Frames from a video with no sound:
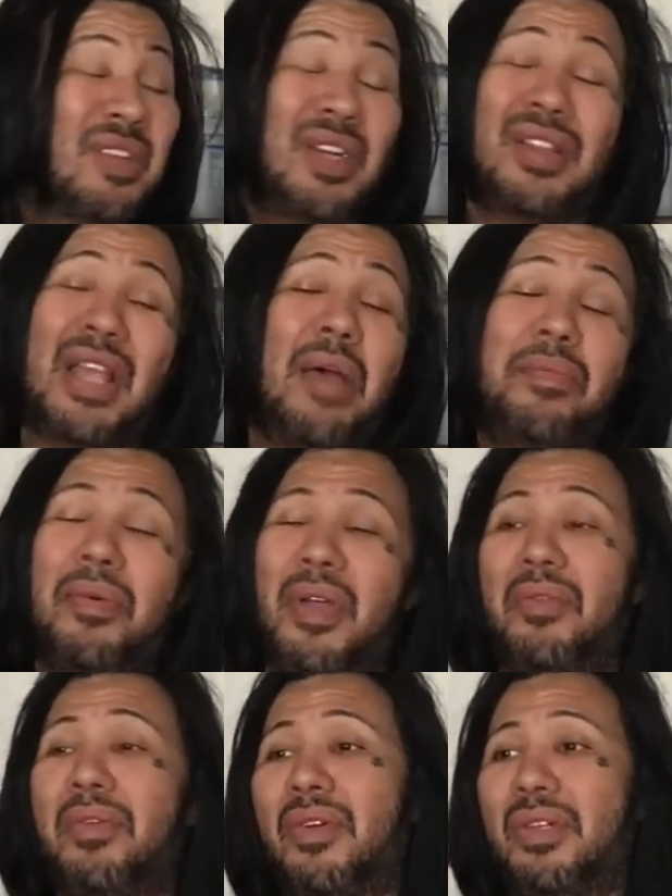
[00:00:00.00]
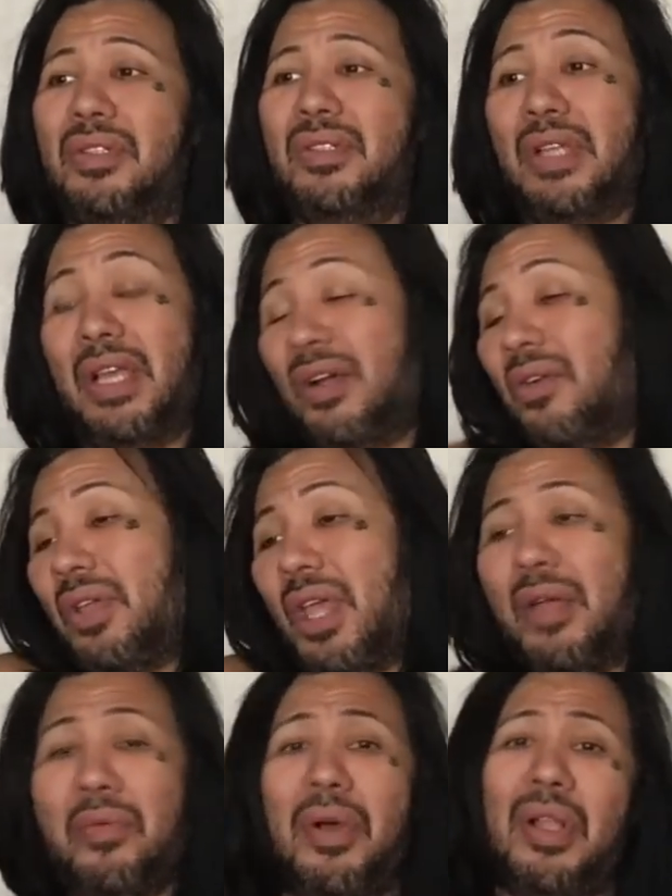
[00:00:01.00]
And at that point, we were just like,
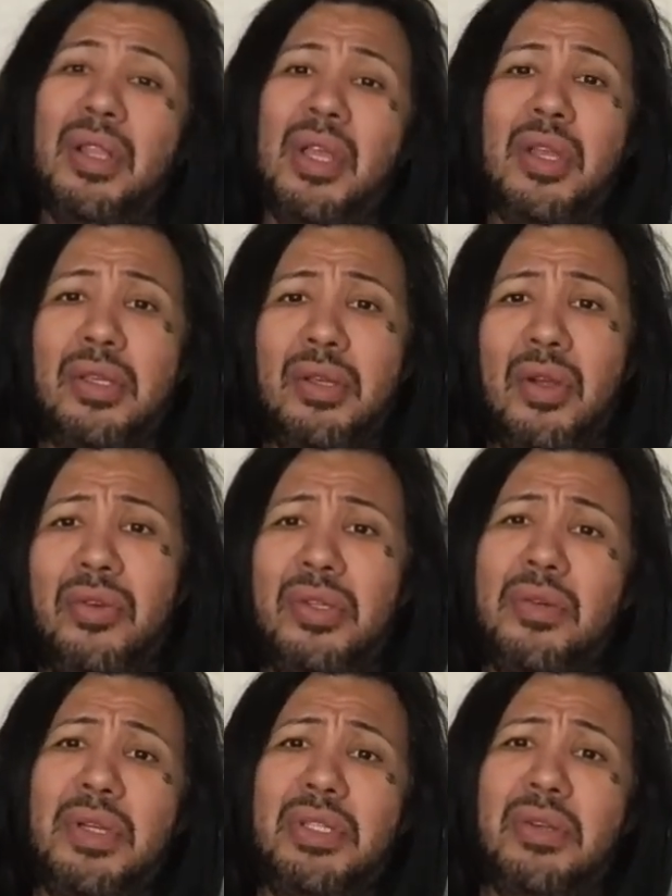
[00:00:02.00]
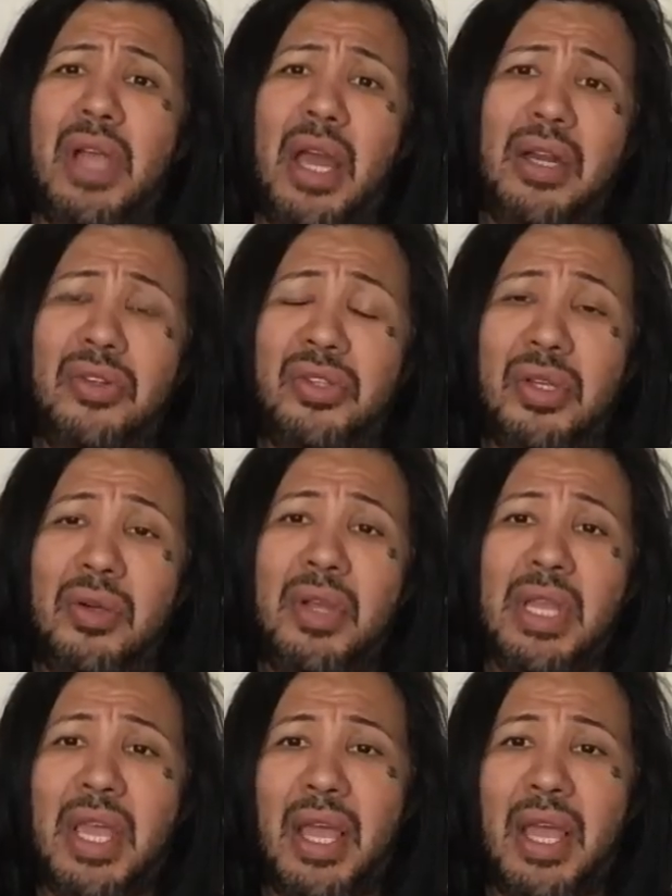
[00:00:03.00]
okay, well, you know, do what you got to do.